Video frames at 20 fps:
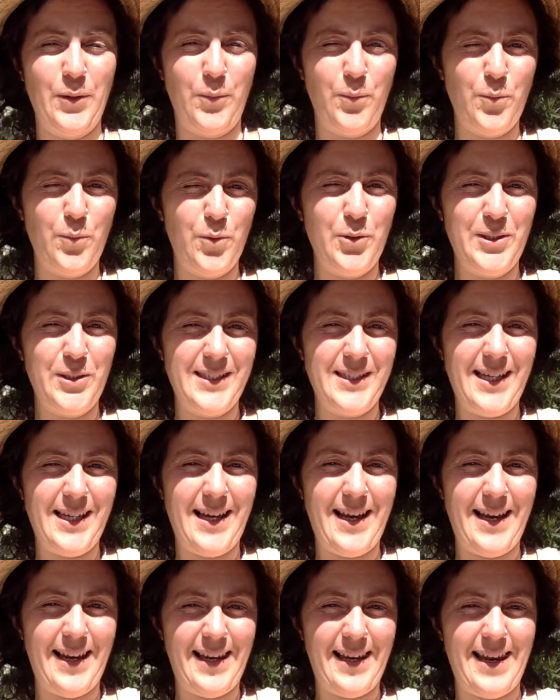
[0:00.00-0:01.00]

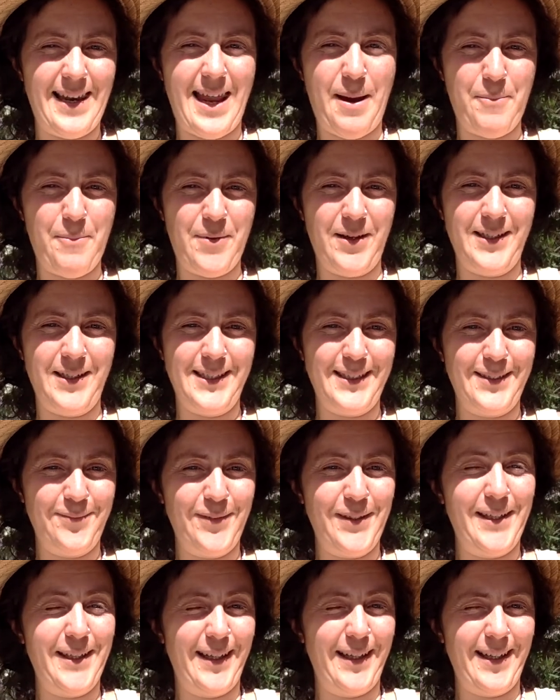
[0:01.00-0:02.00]
water, lemons,
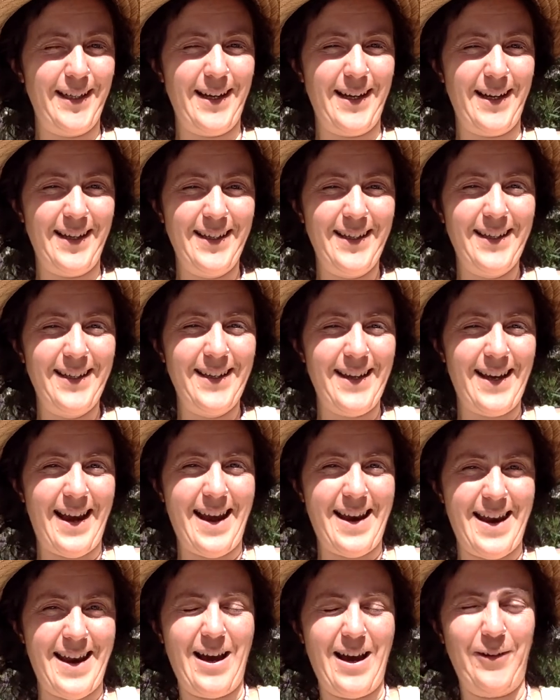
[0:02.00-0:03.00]
vinegar,
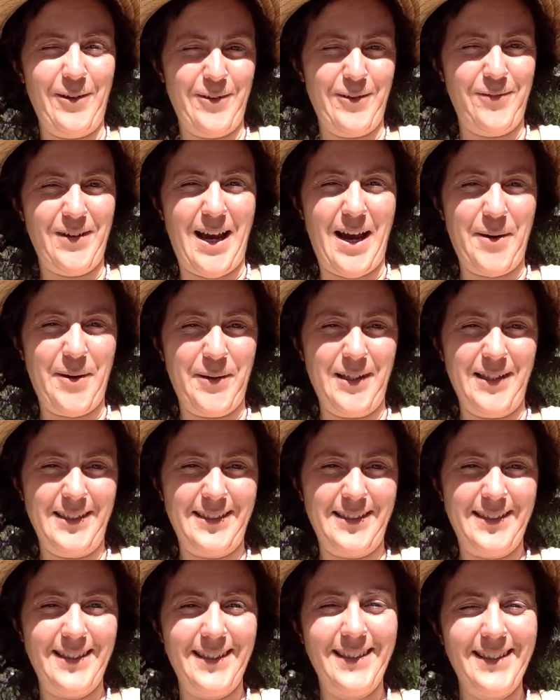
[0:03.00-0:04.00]
and
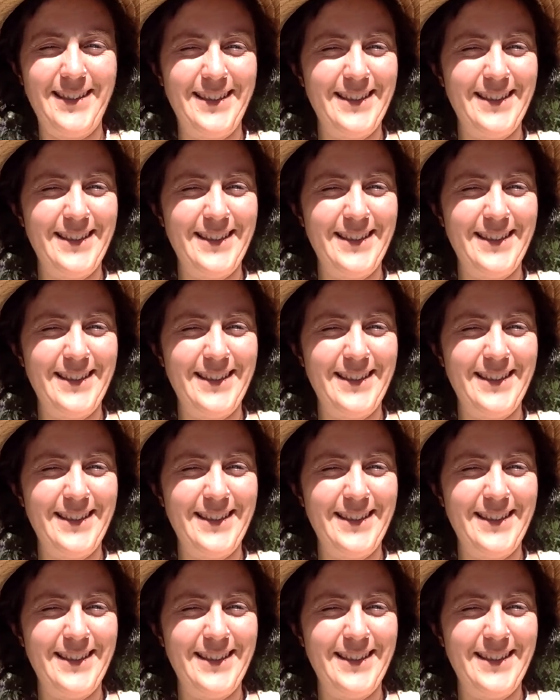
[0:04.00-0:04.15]
elderflowers.